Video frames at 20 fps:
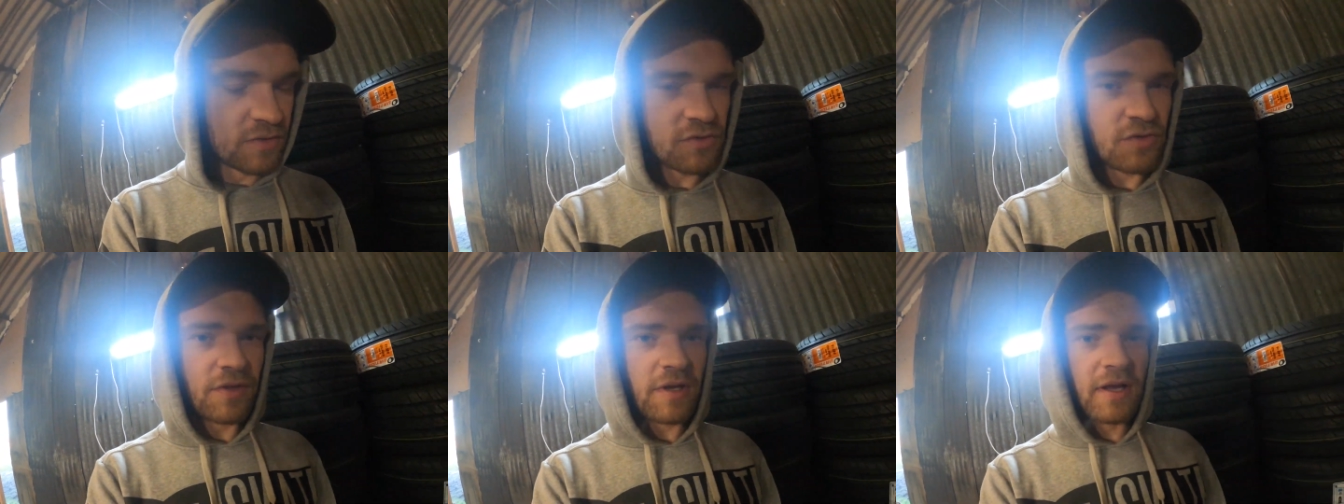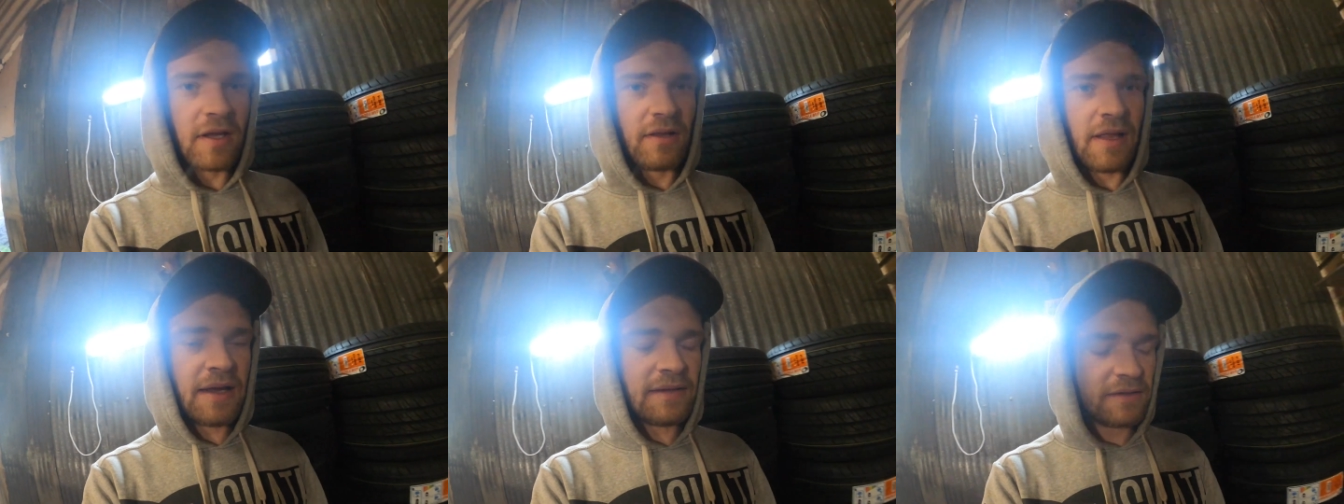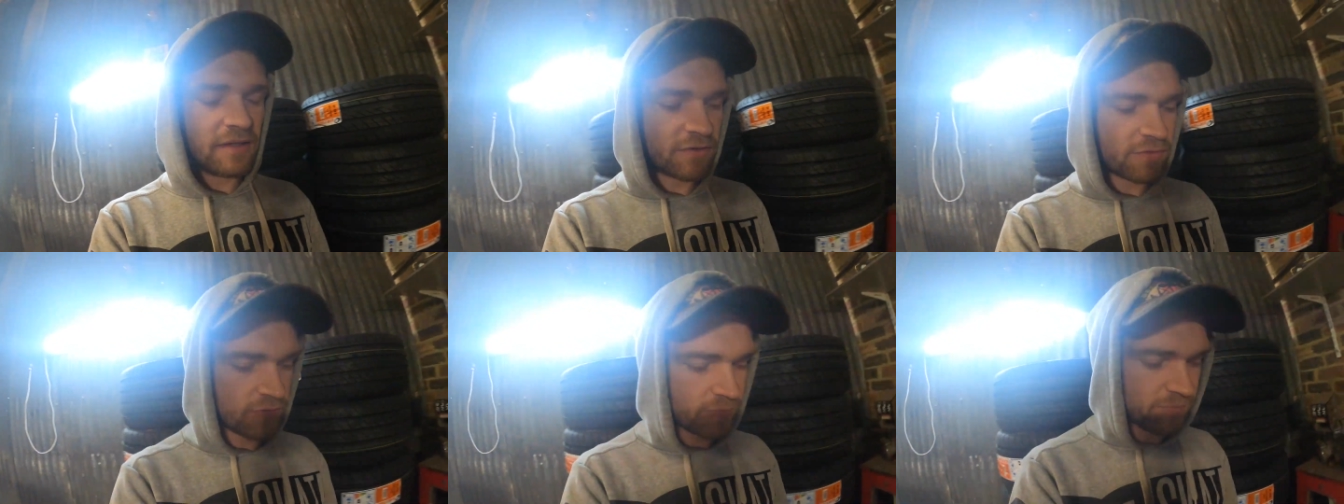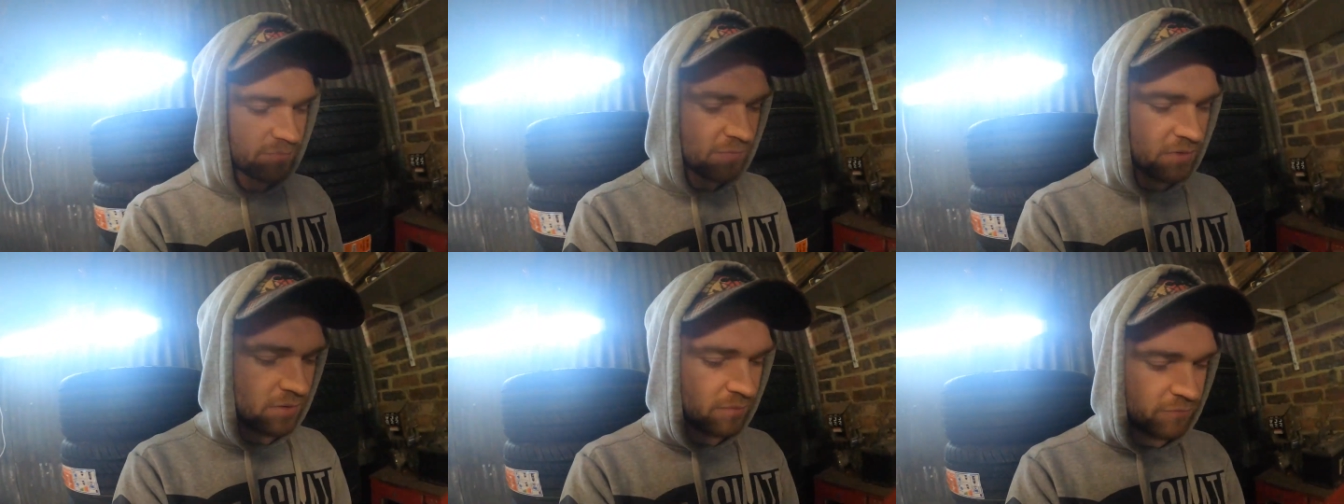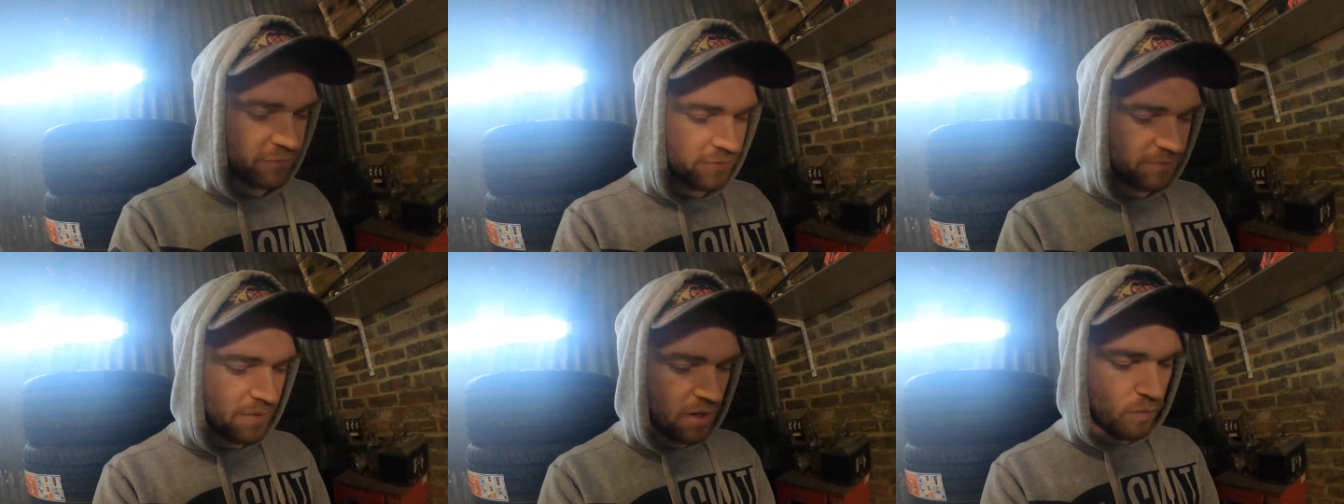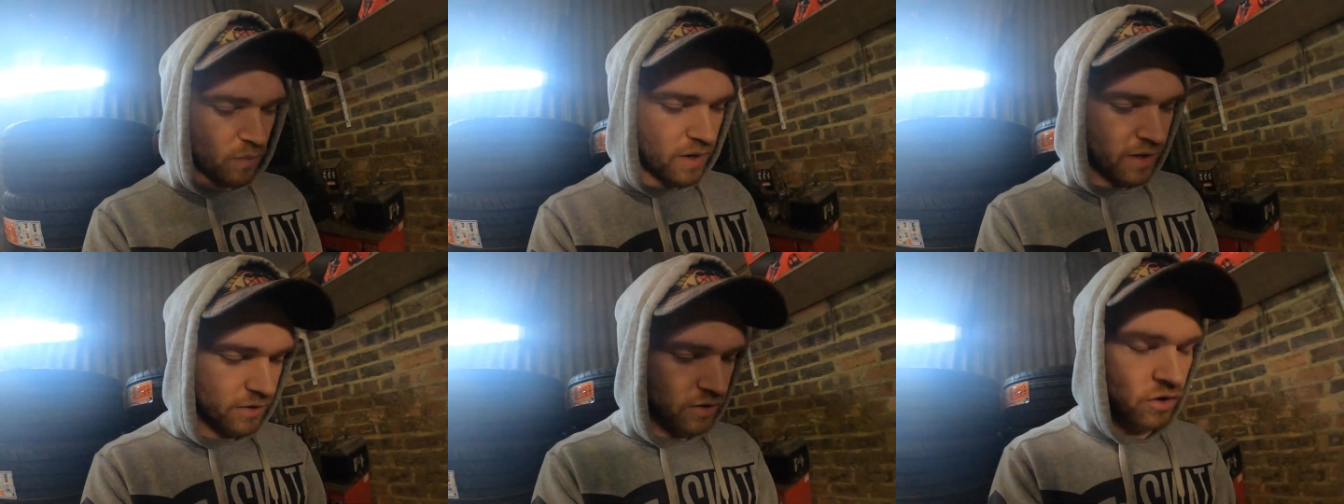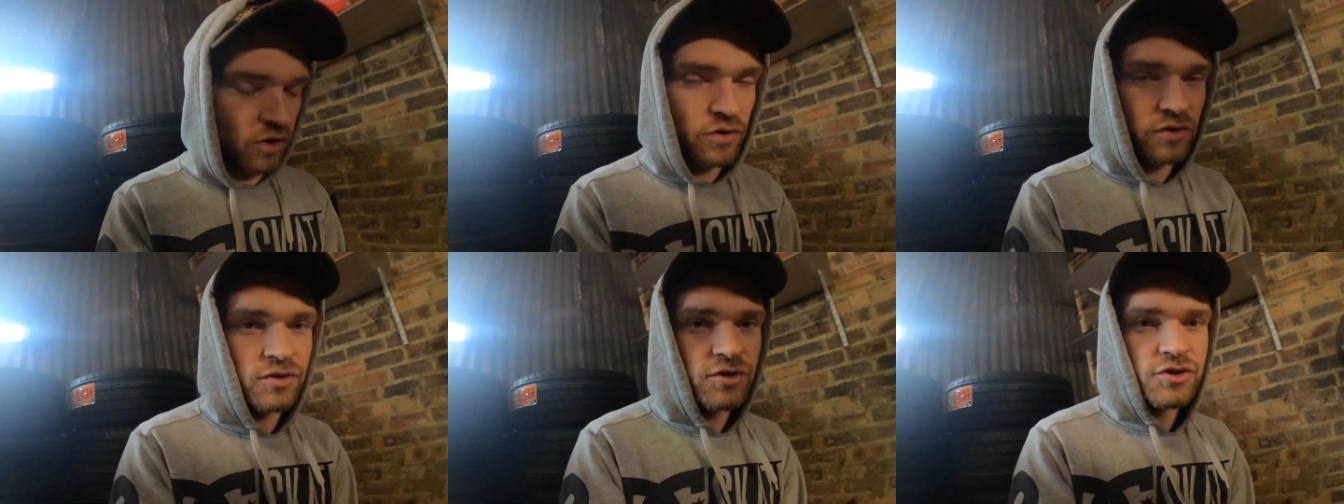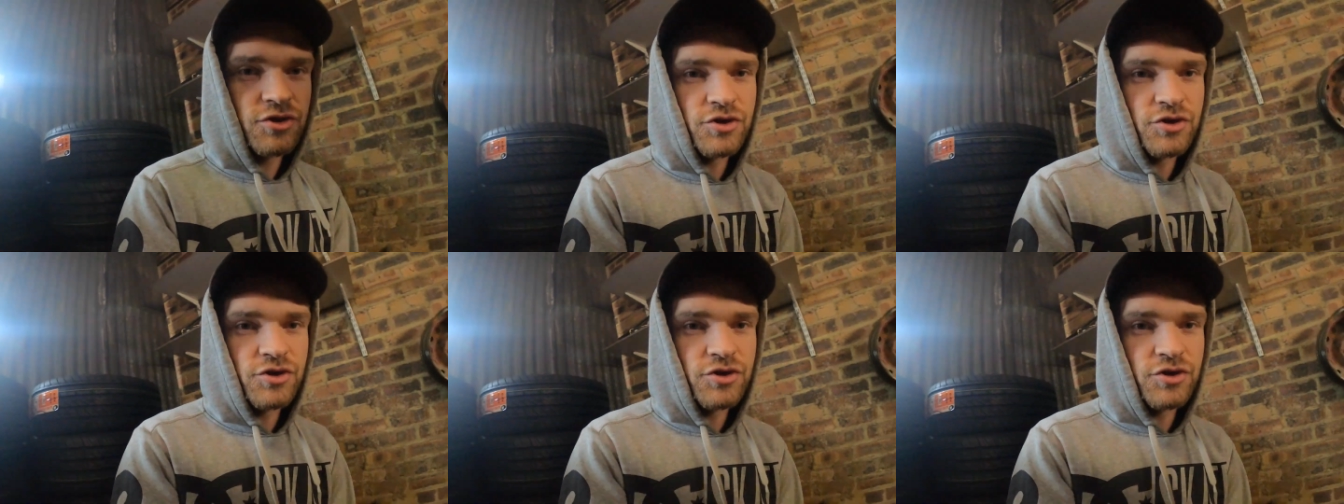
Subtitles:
So they collected them from my work on